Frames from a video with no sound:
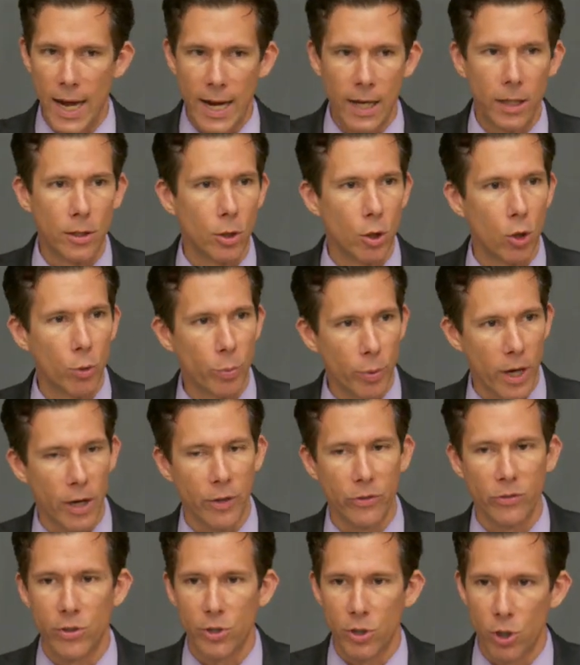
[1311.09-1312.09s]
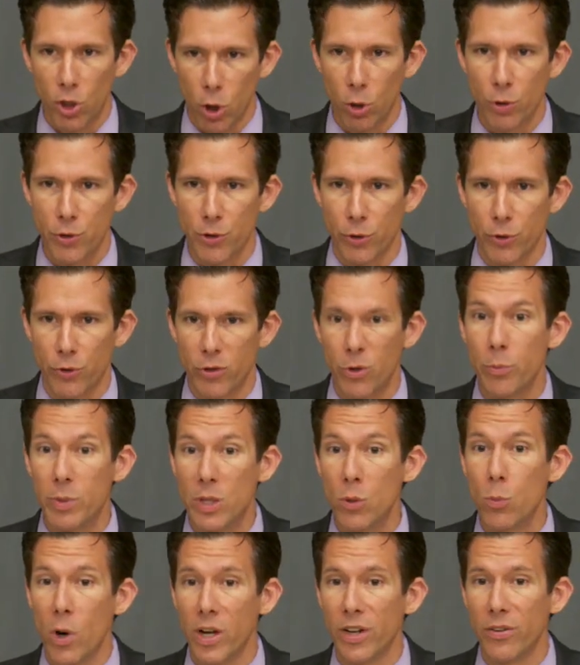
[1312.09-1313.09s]
Anglo Protestant culture to be
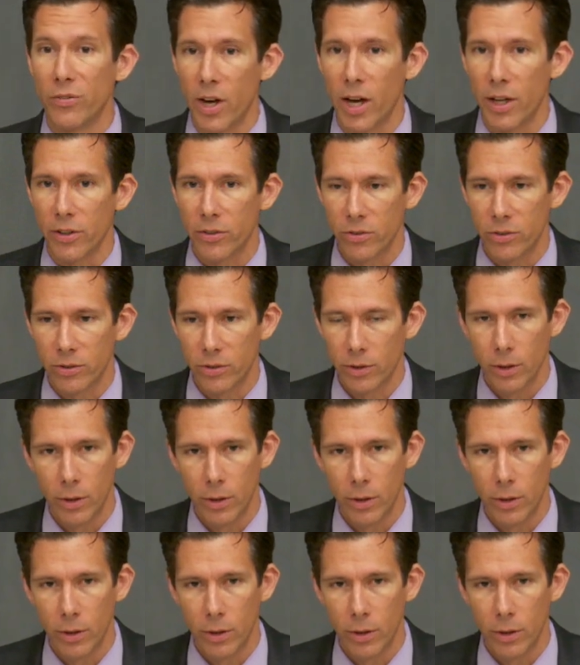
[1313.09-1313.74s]
one of us.